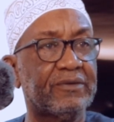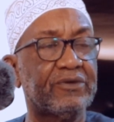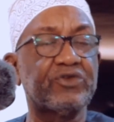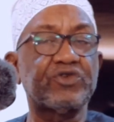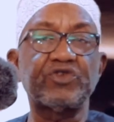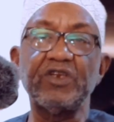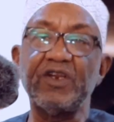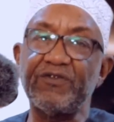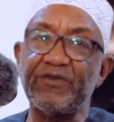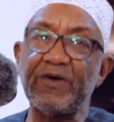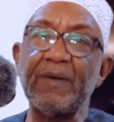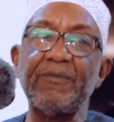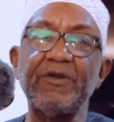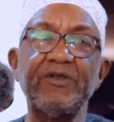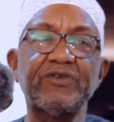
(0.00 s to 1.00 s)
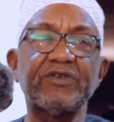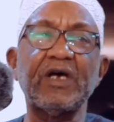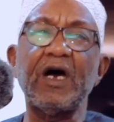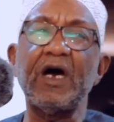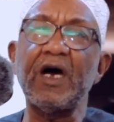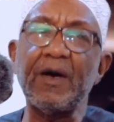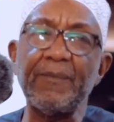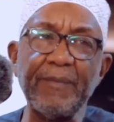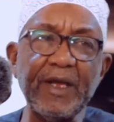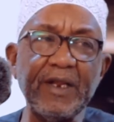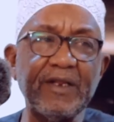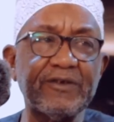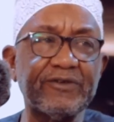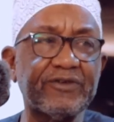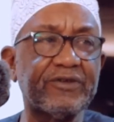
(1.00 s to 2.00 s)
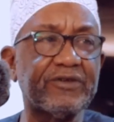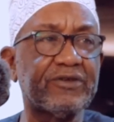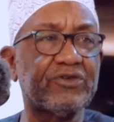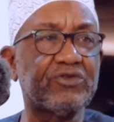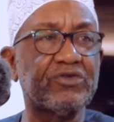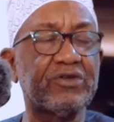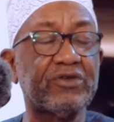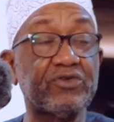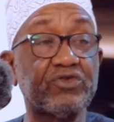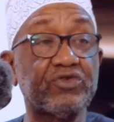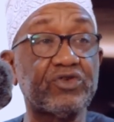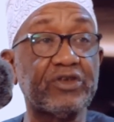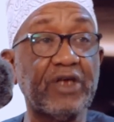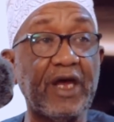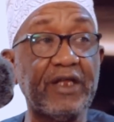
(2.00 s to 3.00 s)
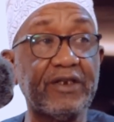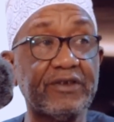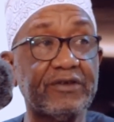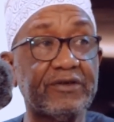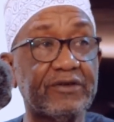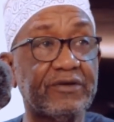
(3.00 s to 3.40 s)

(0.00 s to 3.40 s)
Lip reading: Street families are a menace to the society.